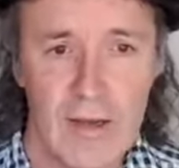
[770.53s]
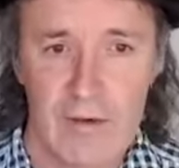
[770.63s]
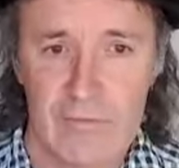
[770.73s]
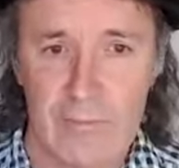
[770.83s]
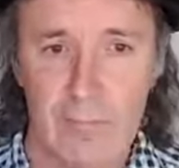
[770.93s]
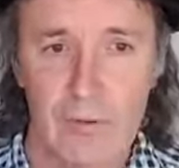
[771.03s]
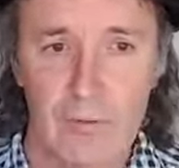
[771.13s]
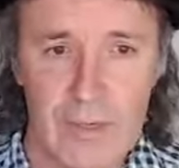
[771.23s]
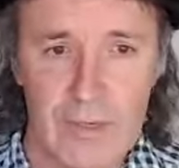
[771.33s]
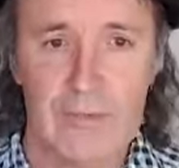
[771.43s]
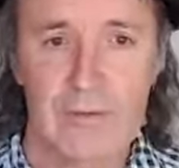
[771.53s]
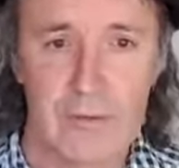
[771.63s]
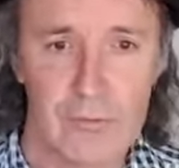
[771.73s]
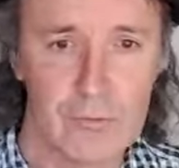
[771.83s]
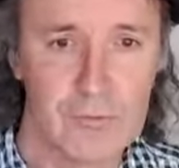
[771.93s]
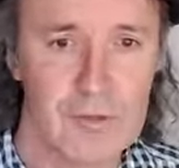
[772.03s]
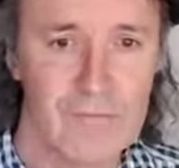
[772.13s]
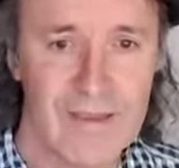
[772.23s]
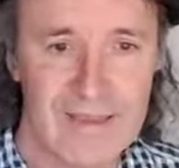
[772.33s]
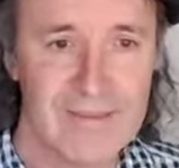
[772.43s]
of employing the tools
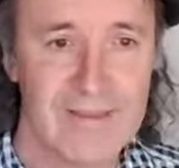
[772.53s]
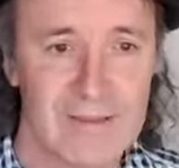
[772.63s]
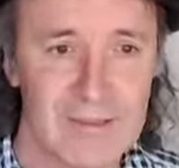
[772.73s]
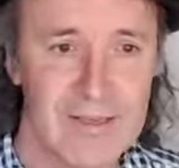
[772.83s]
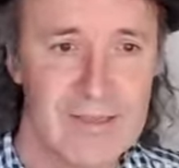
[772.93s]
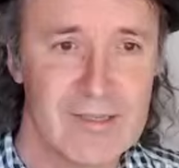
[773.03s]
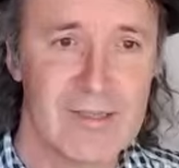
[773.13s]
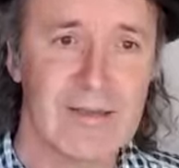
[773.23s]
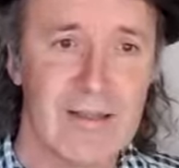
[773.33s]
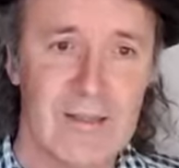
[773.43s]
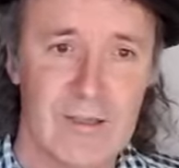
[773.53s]
of ethnic cleansing